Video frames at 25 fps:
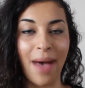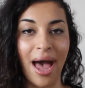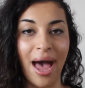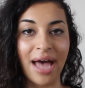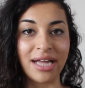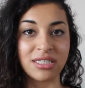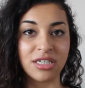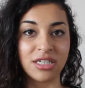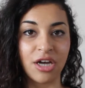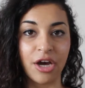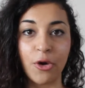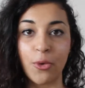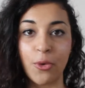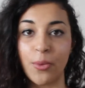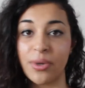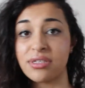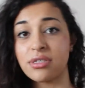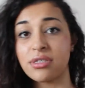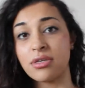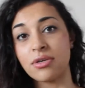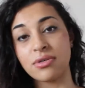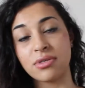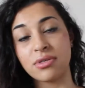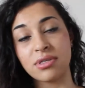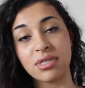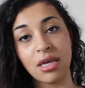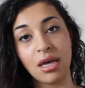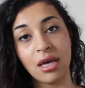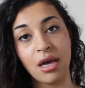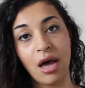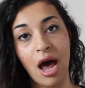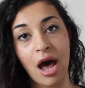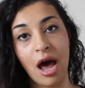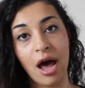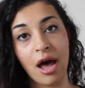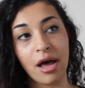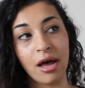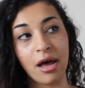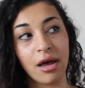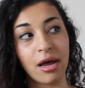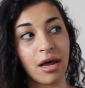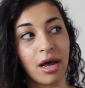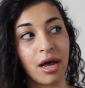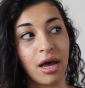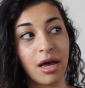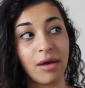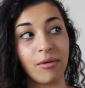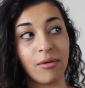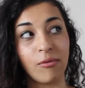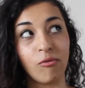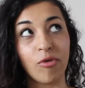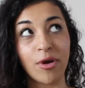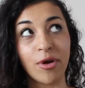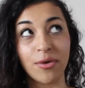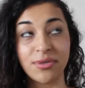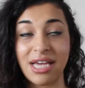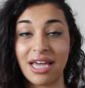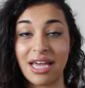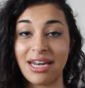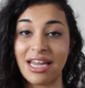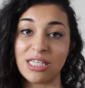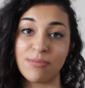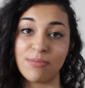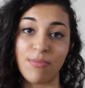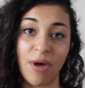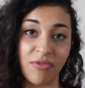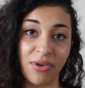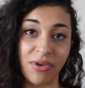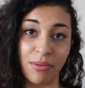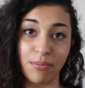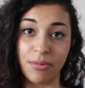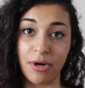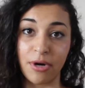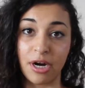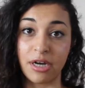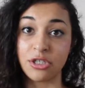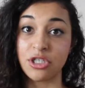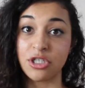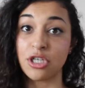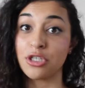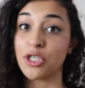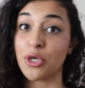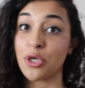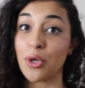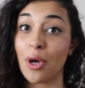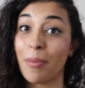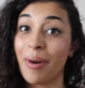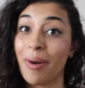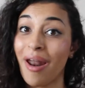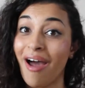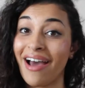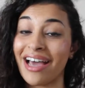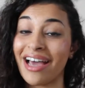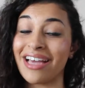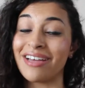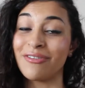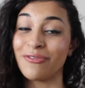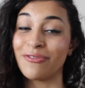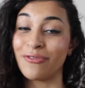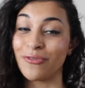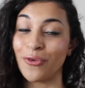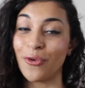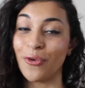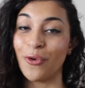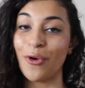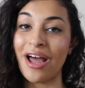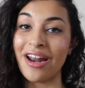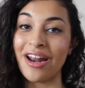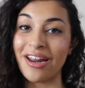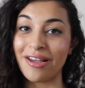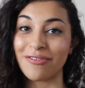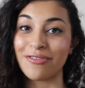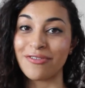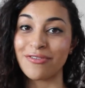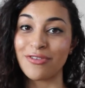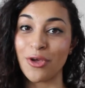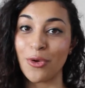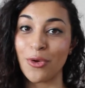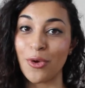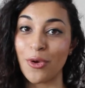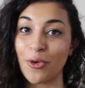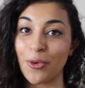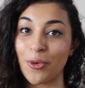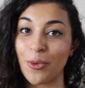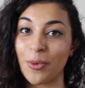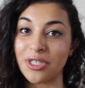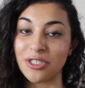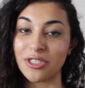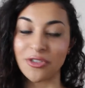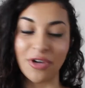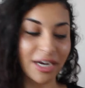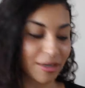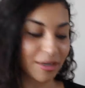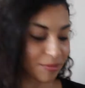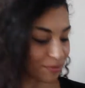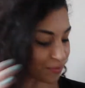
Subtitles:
I always use a Real Techniques buffing brush to apply, for any of you who are wondering.